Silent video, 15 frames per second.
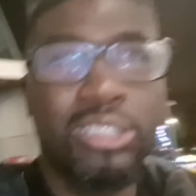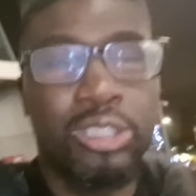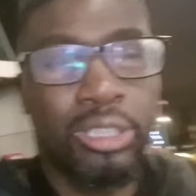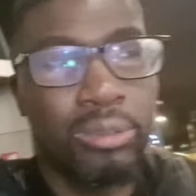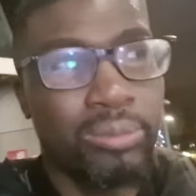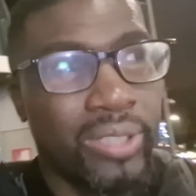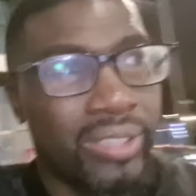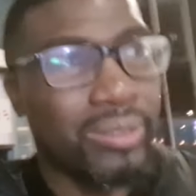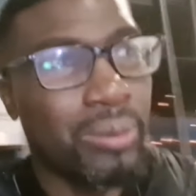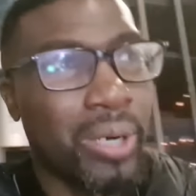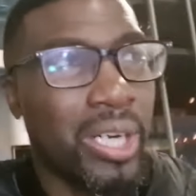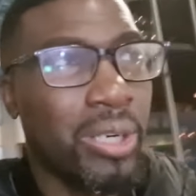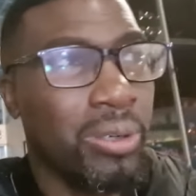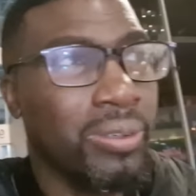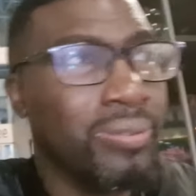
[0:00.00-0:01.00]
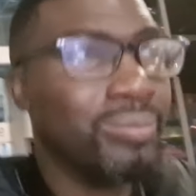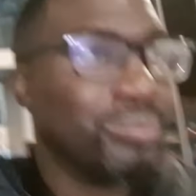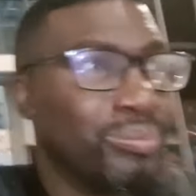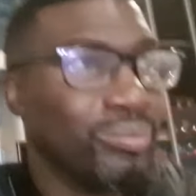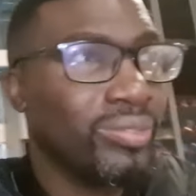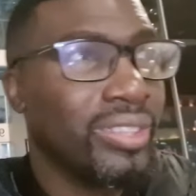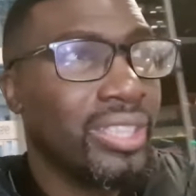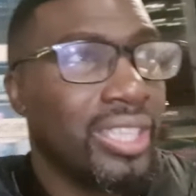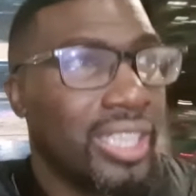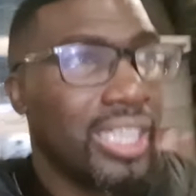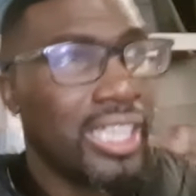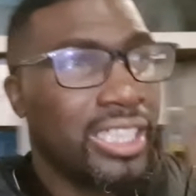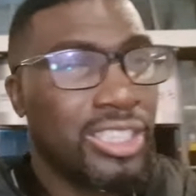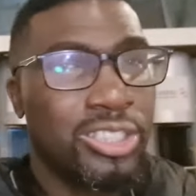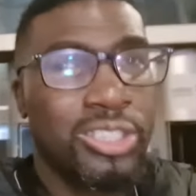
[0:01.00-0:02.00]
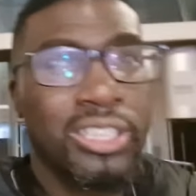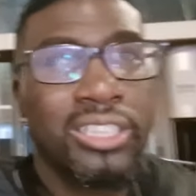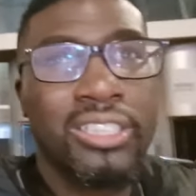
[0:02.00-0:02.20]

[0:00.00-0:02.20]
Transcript: doing very well. He's